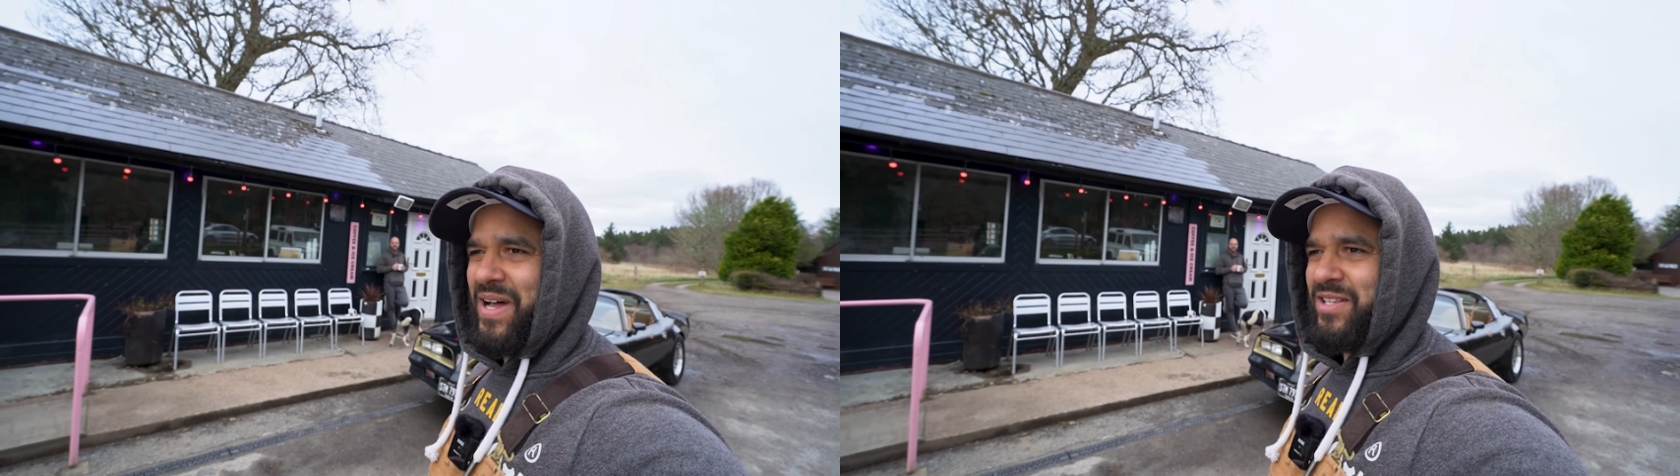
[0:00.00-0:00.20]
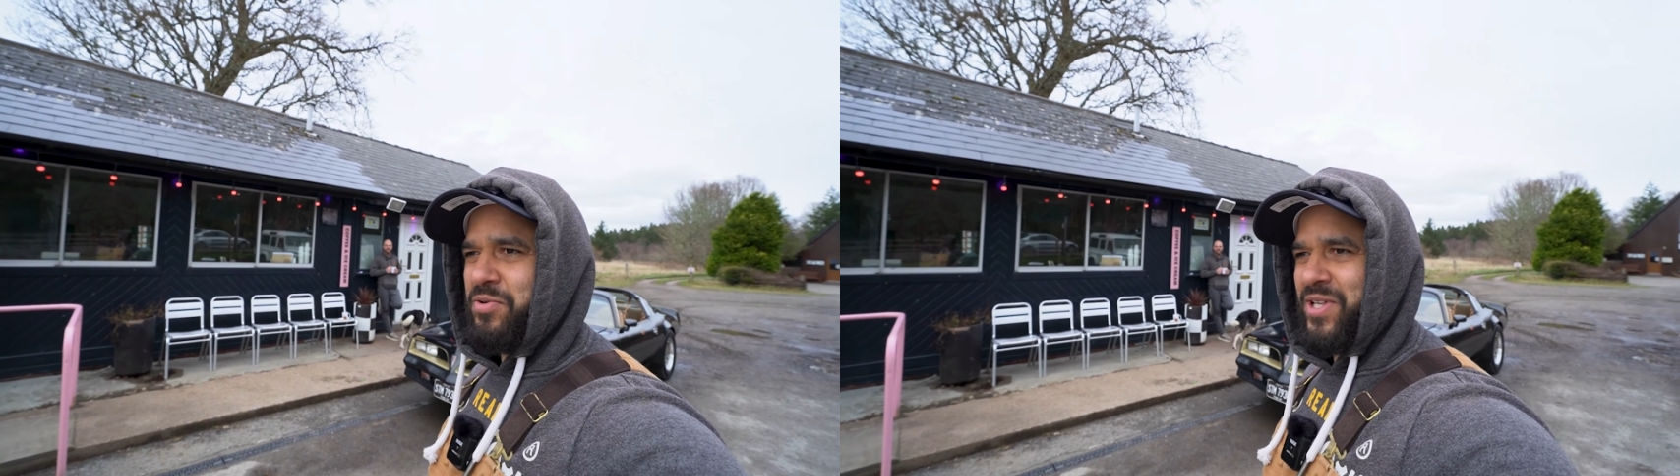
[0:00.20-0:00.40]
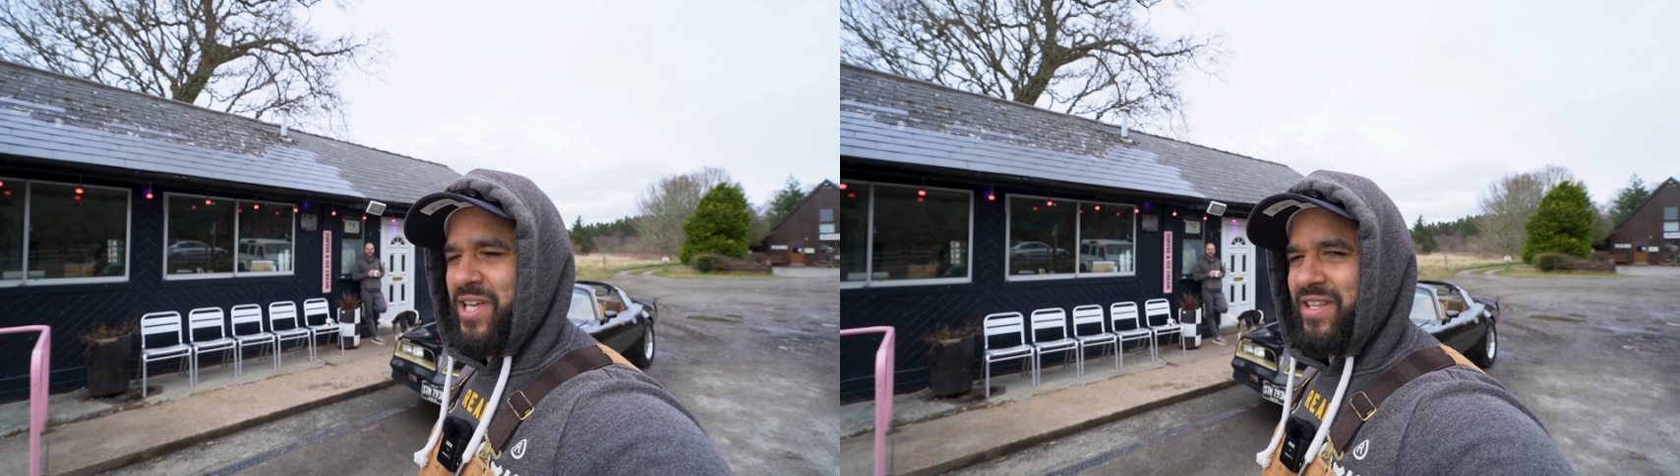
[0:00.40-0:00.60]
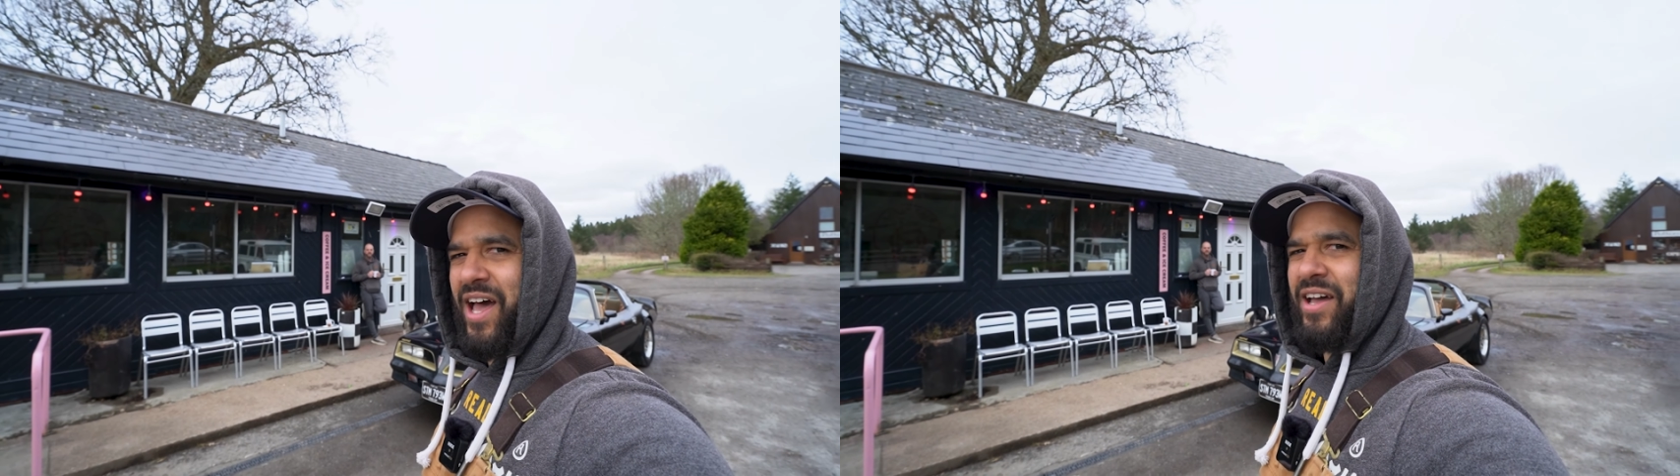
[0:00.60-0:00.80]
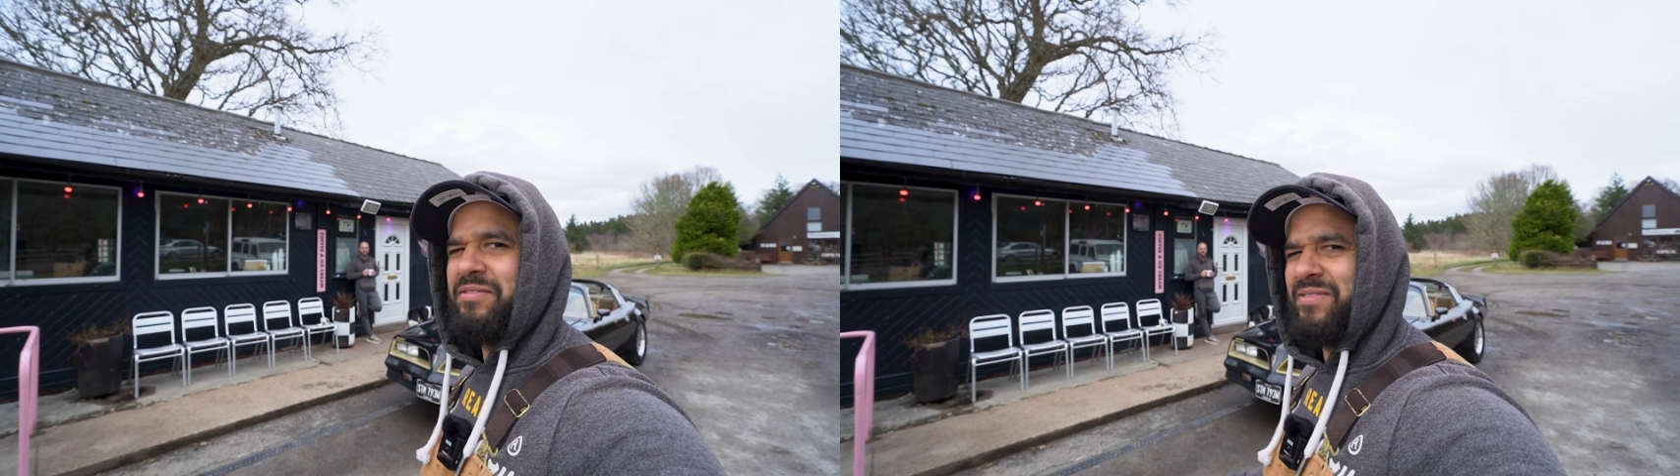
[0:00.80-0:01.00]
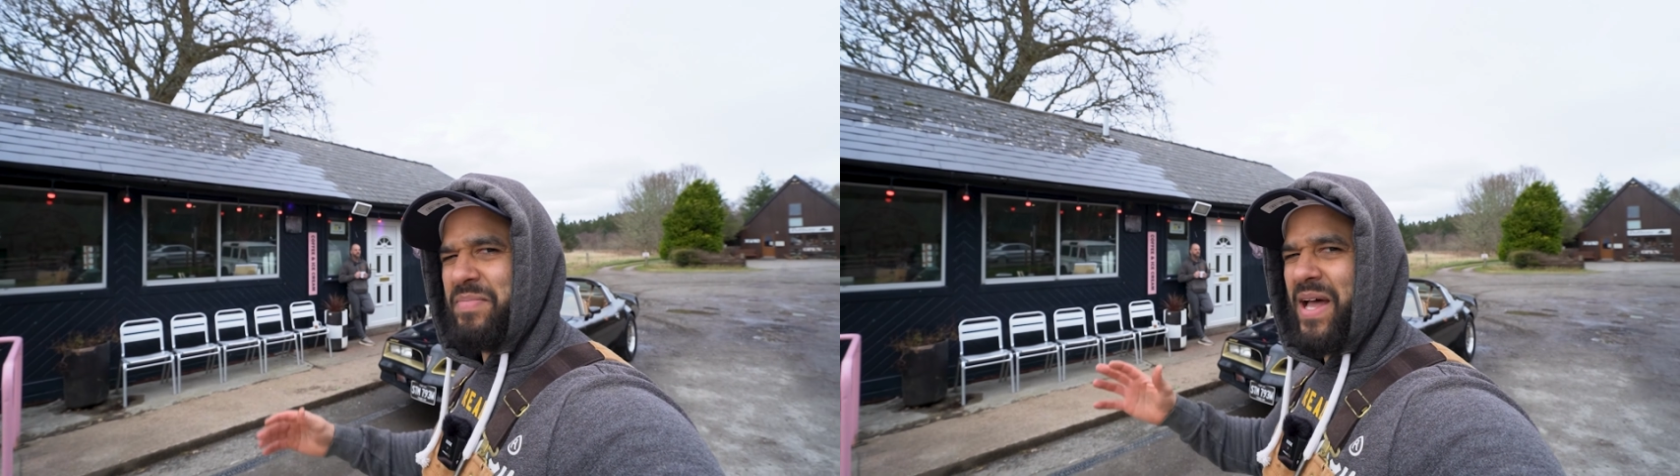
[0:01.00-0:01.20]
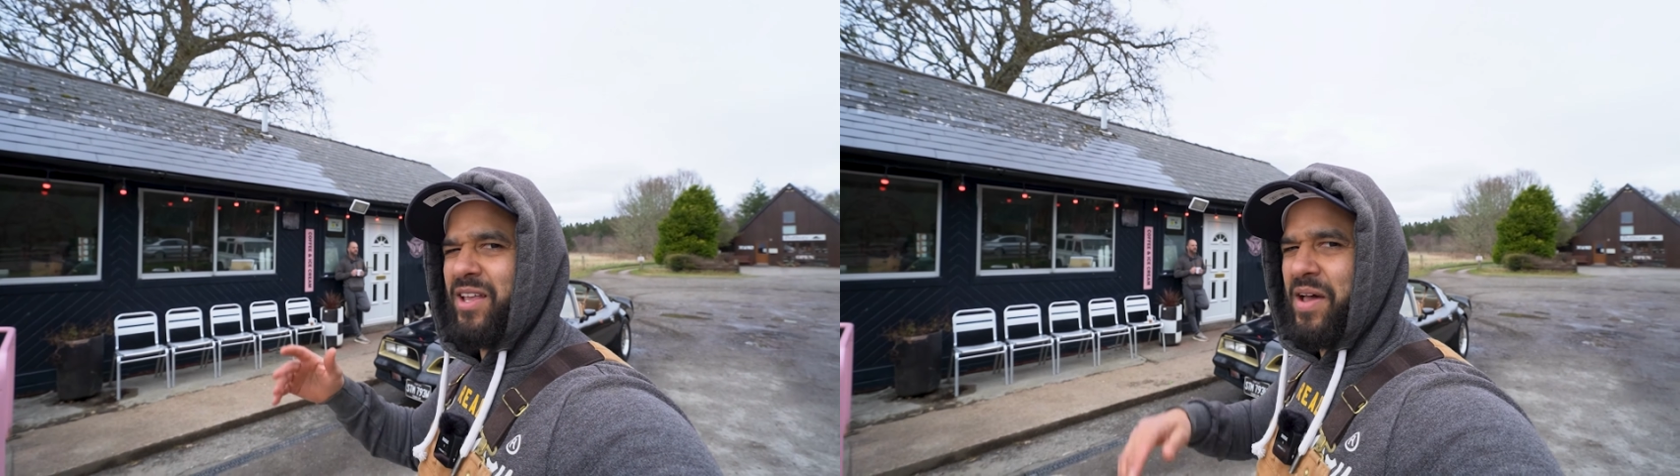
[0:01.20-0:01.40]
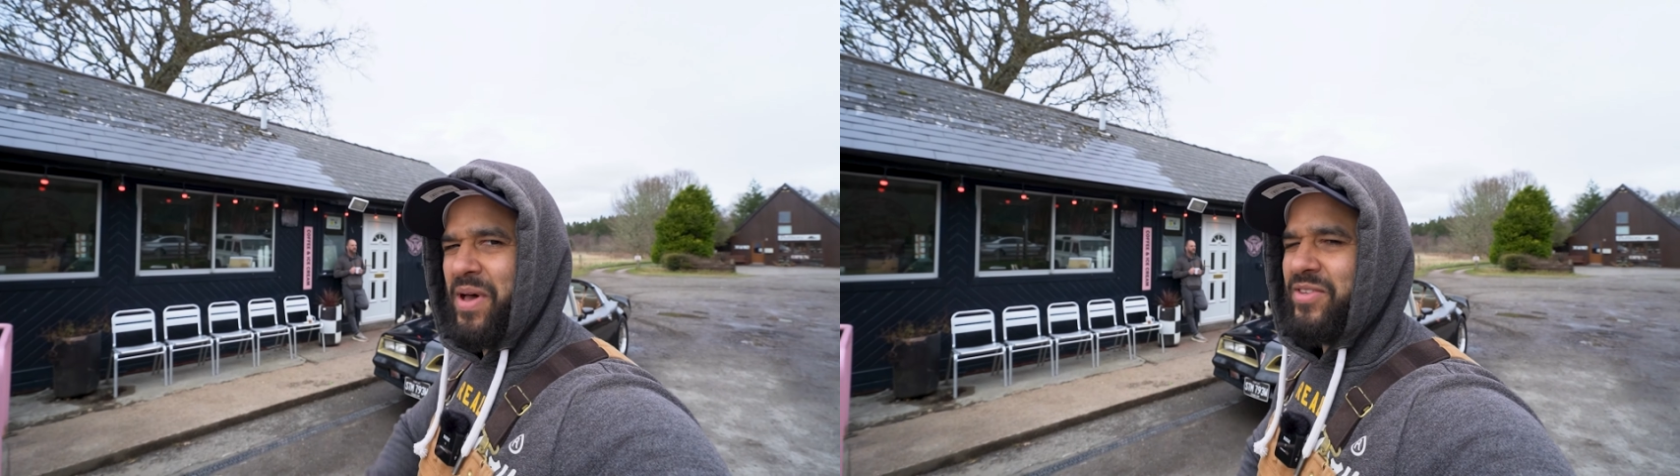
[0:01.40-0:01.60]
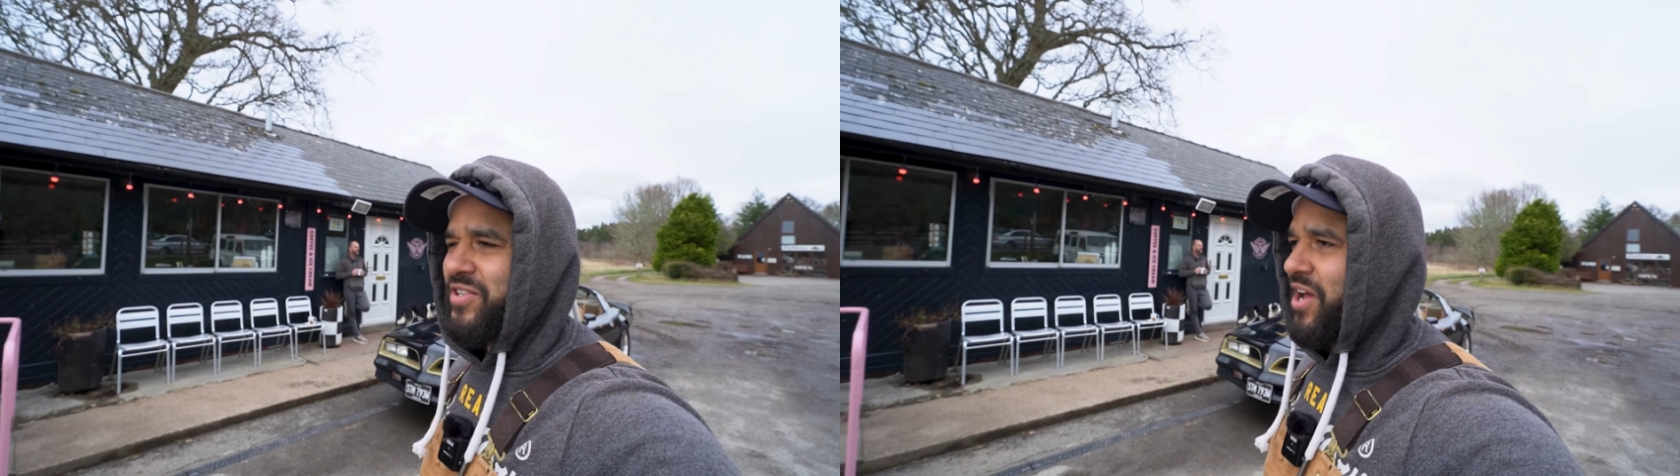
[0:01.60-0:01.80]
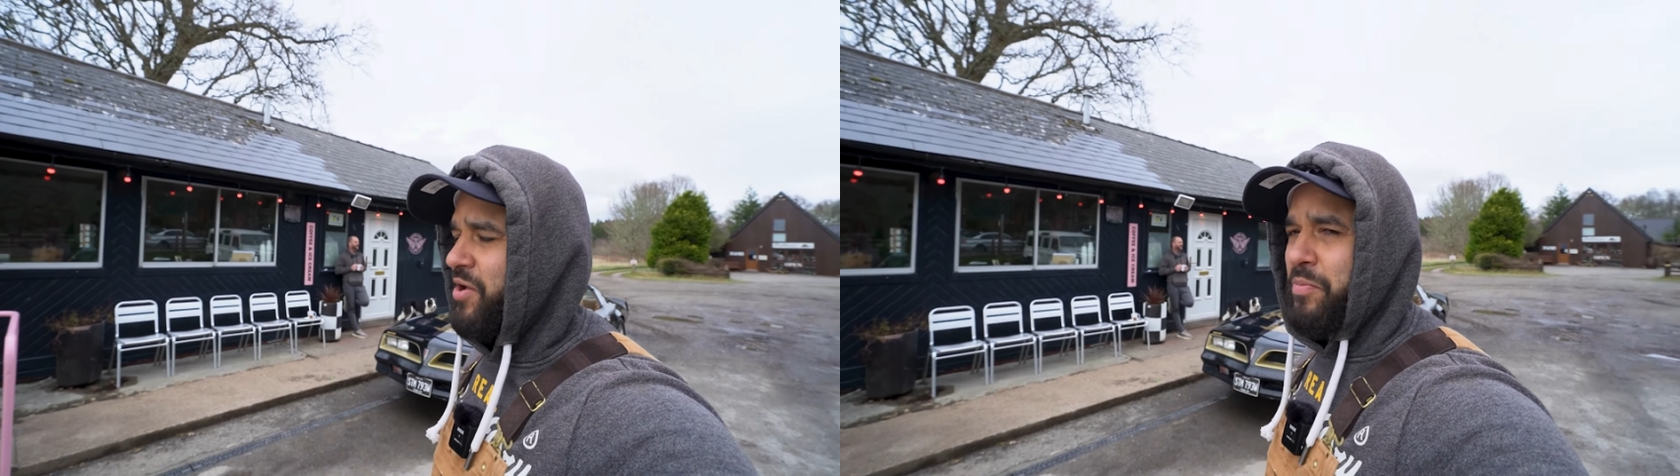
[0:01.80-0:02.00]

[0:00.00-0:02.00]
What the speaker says: About 20, no, about 9 months ago.